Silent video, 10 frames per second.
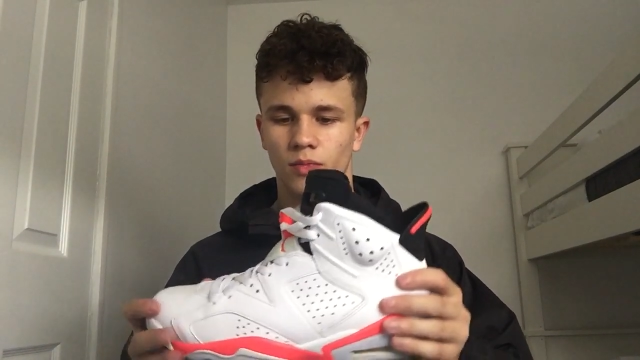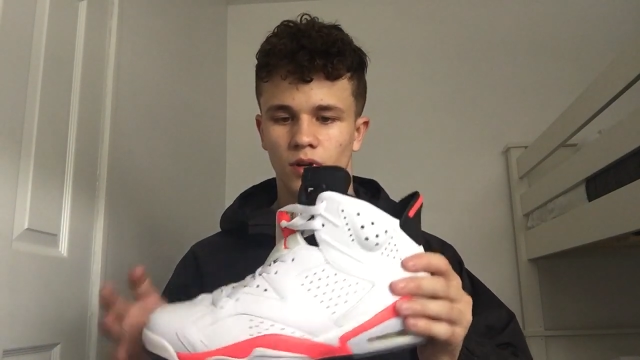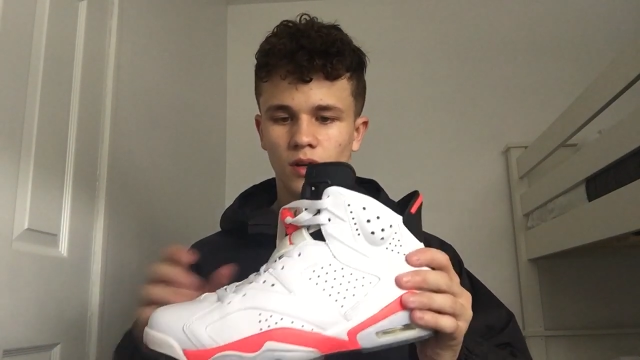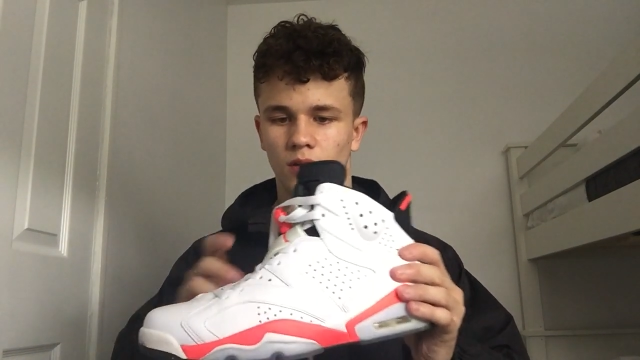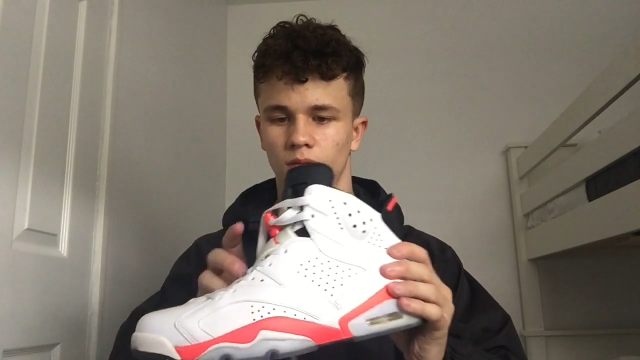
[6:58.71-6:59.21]

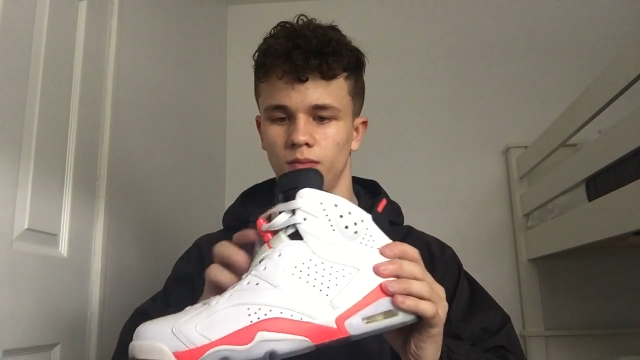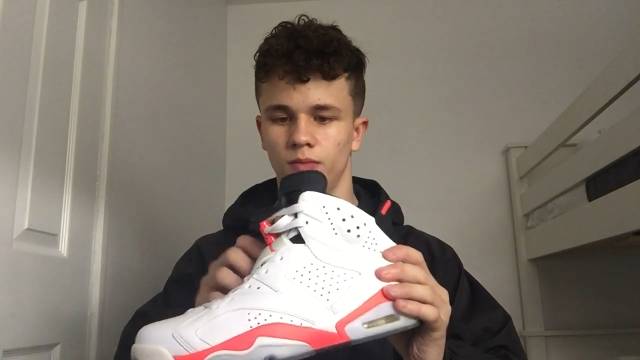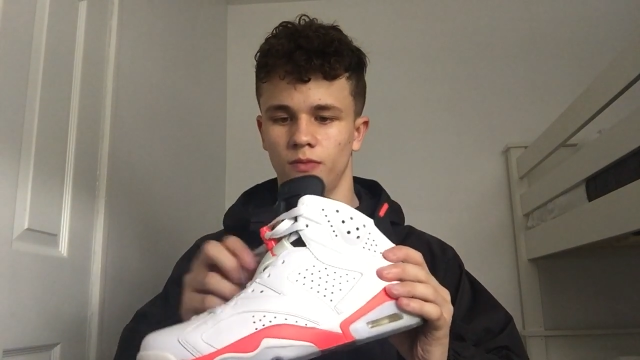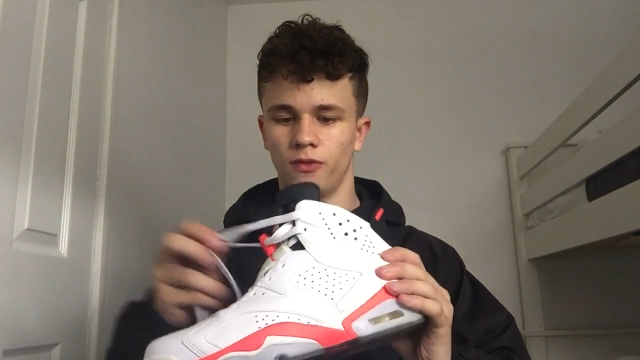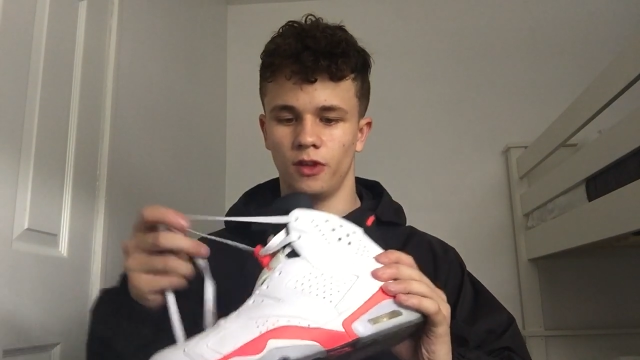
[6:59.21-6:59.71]
but
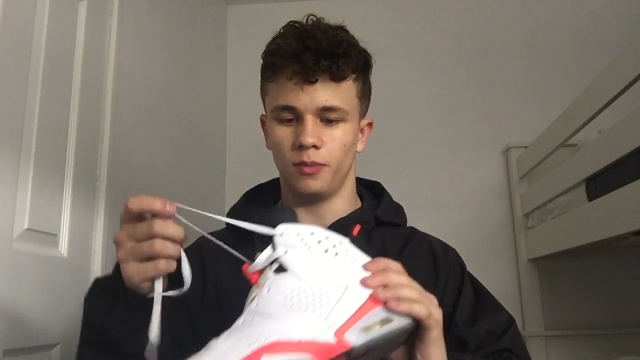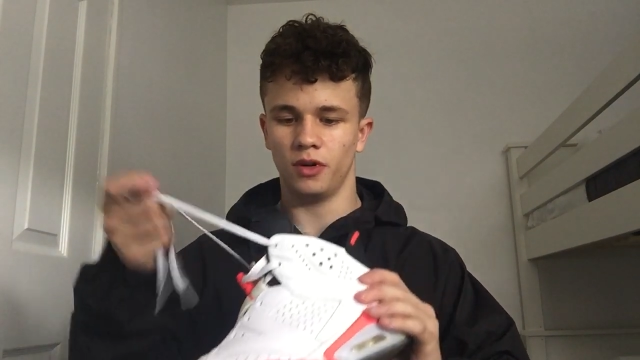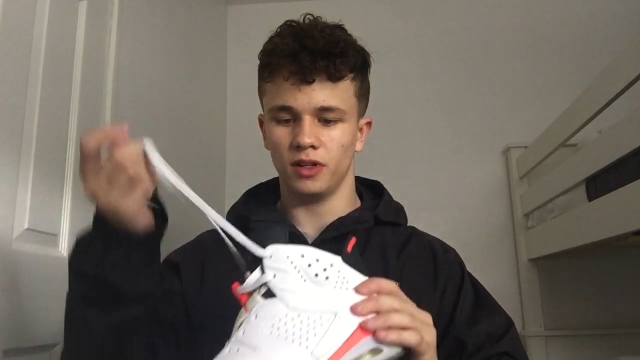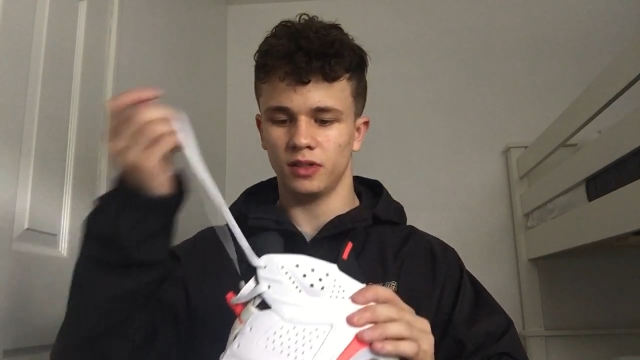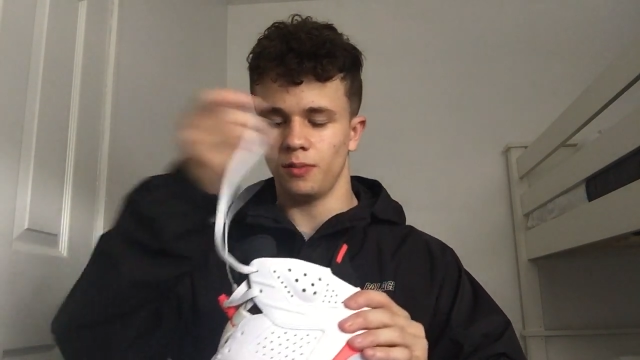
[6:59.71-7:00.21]
for the
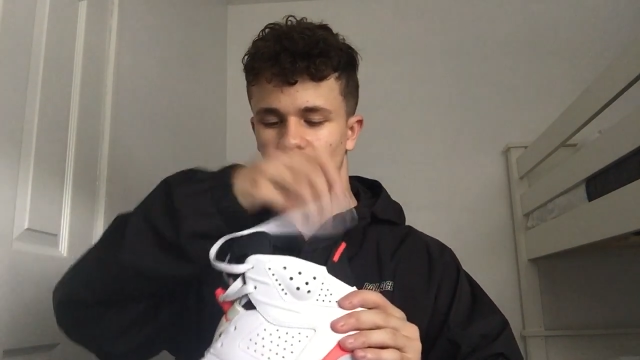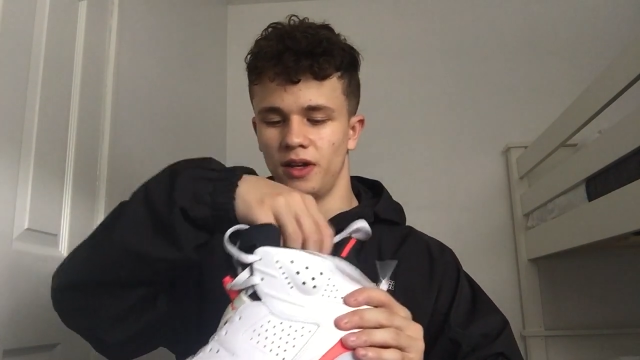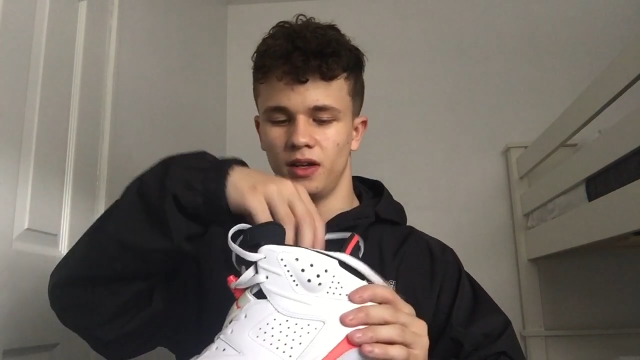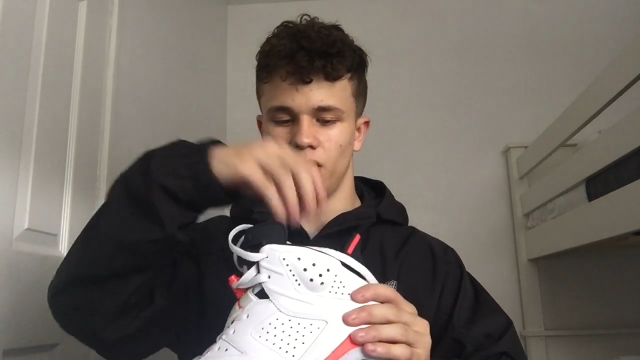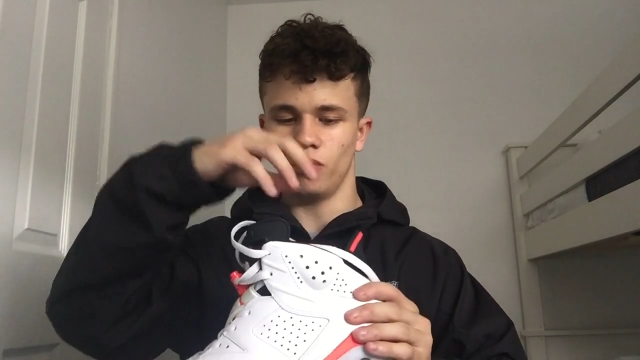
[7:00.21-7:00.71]
price I
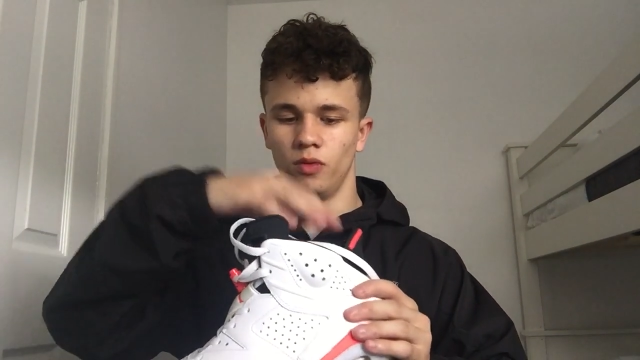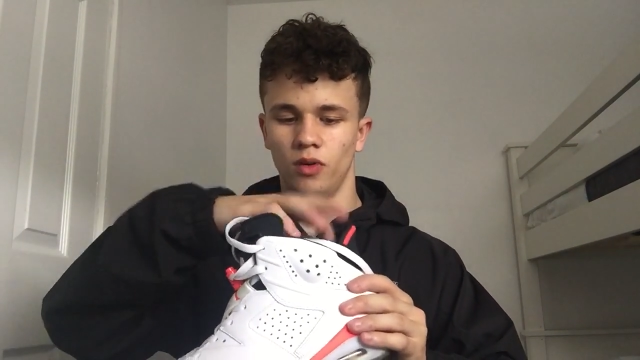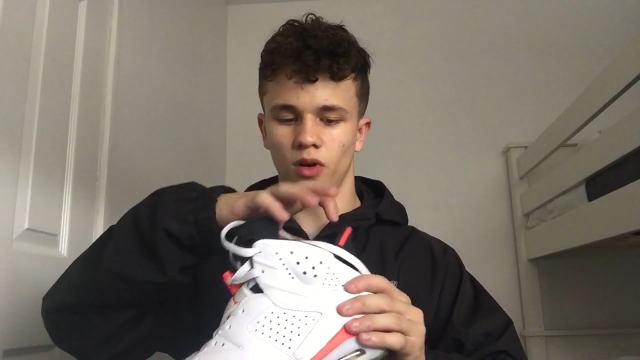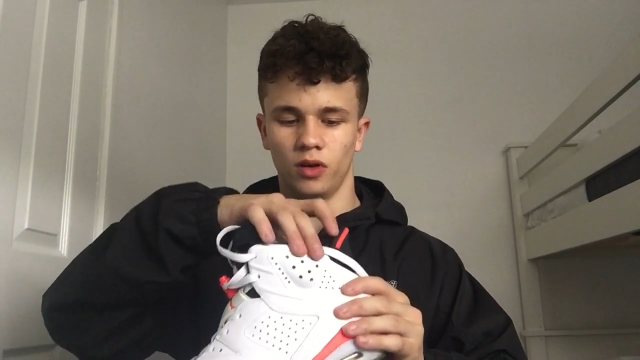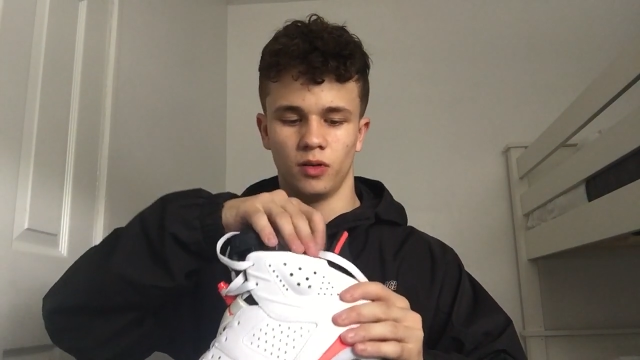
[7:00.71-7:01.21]
paid I will not